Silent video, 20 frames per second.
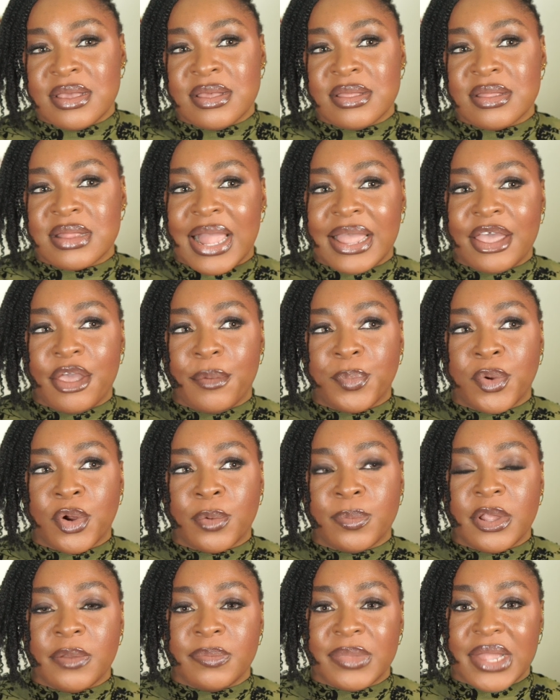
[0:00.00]
is like a
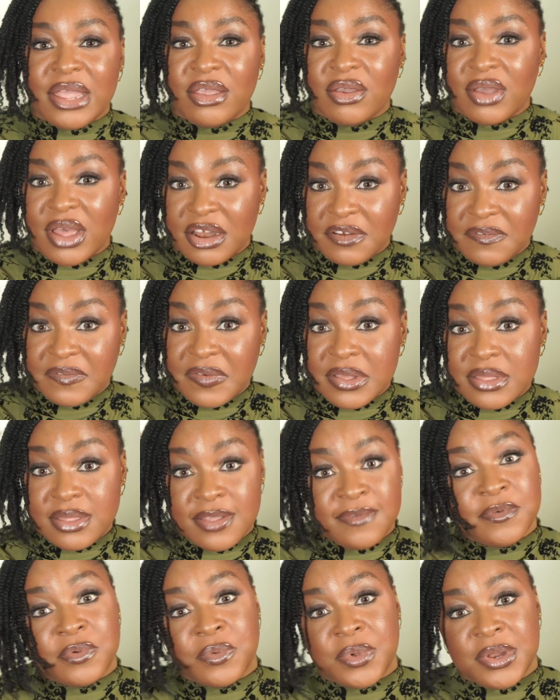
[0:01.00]
problem that you can fix
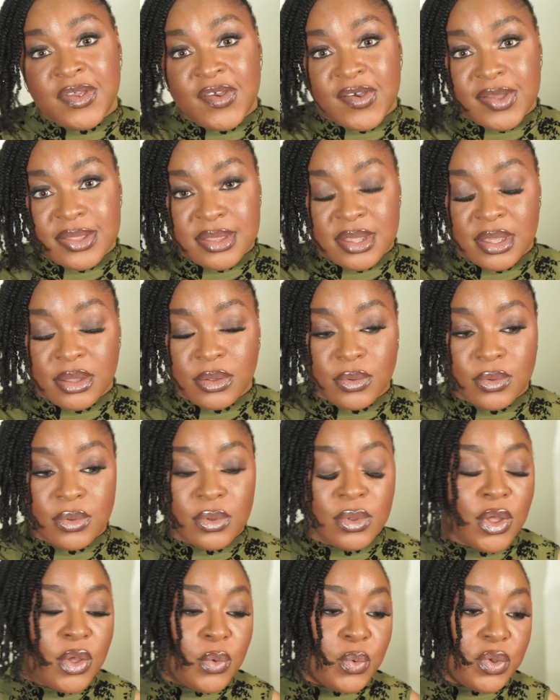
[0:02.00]
even when you are
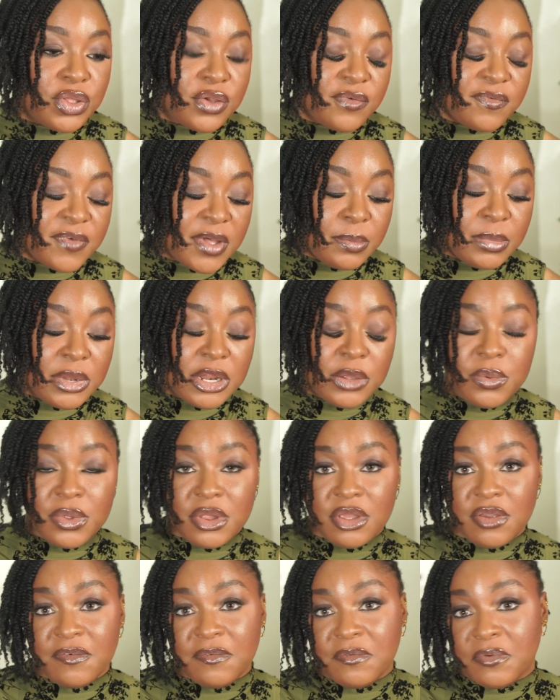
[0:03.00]
single, with your family,
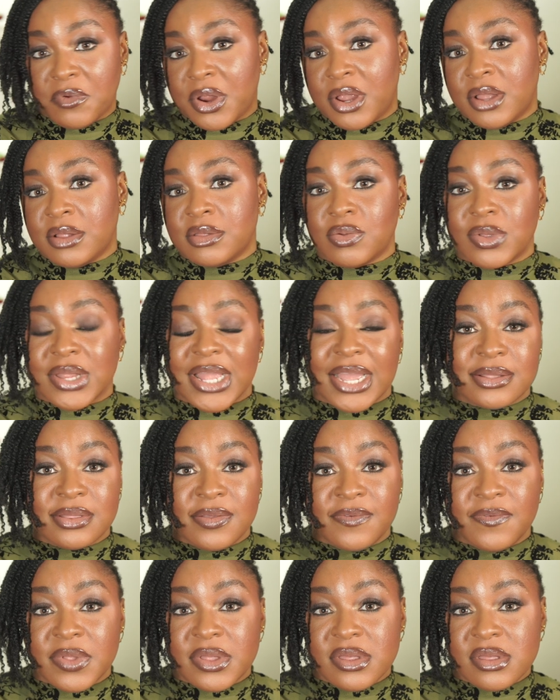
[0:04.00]
with your friends, with
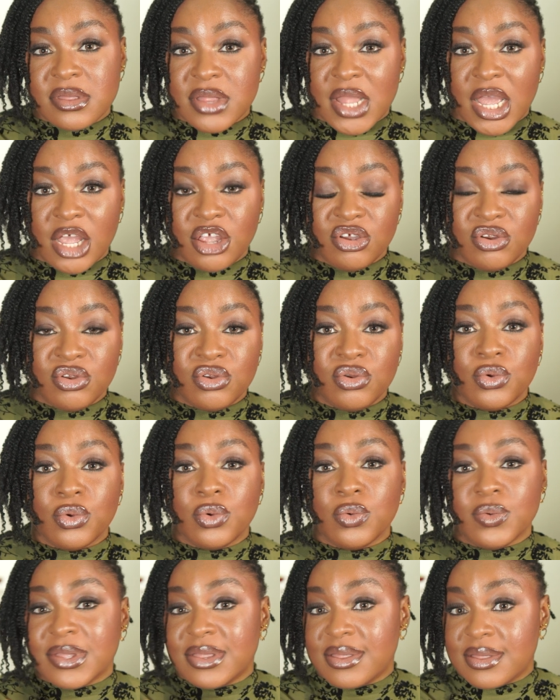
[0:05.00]
activities that you do,
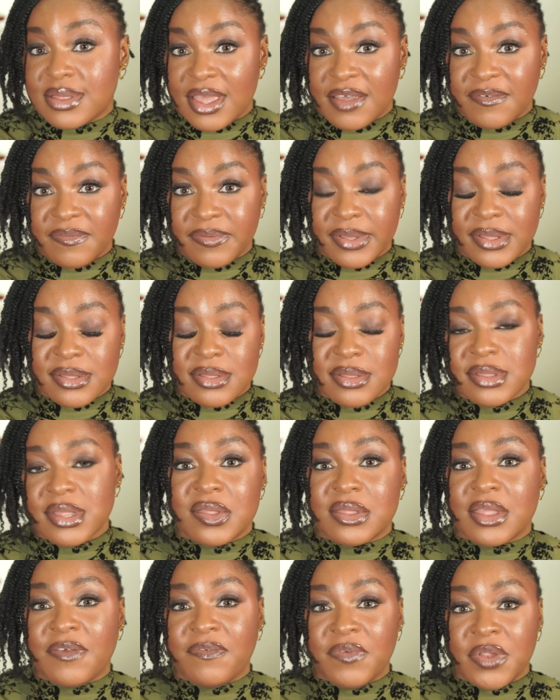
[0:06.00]
with service,
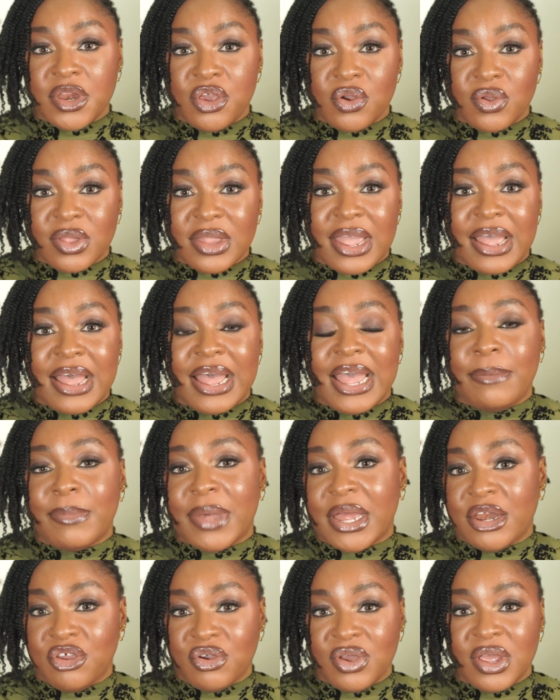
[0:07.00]
it's giving your time
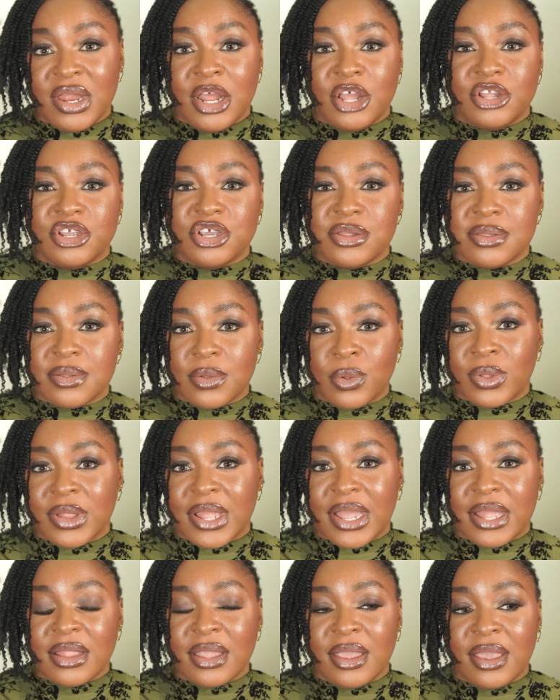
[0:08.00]
and your energy to
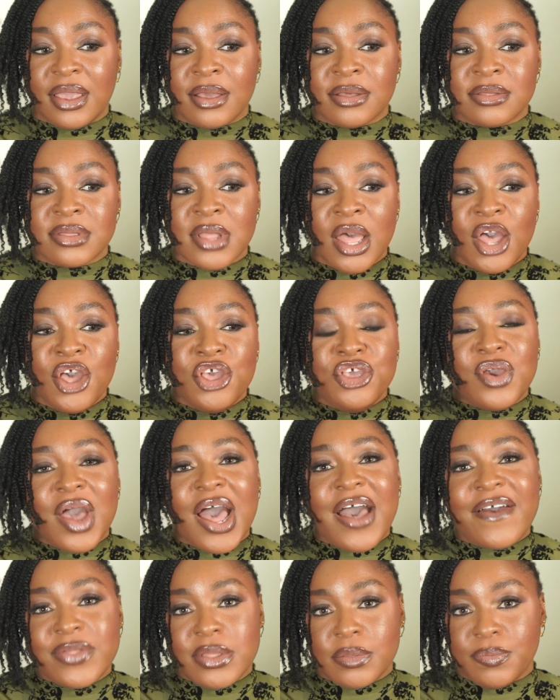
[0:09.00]
other things. You
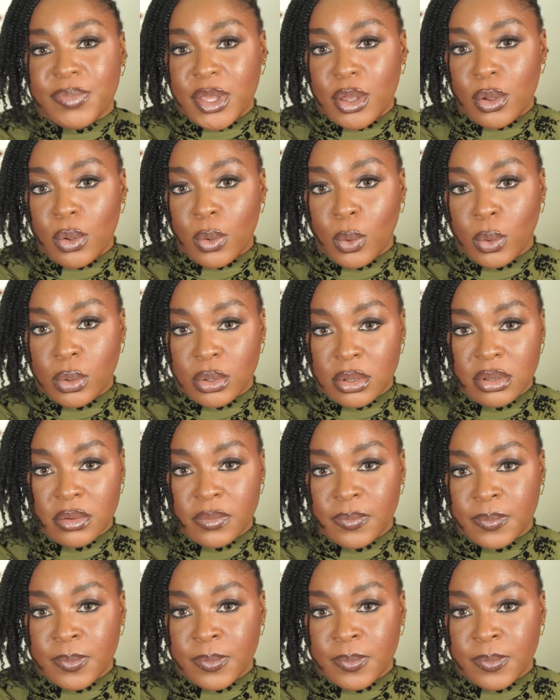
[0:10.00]
have to be whole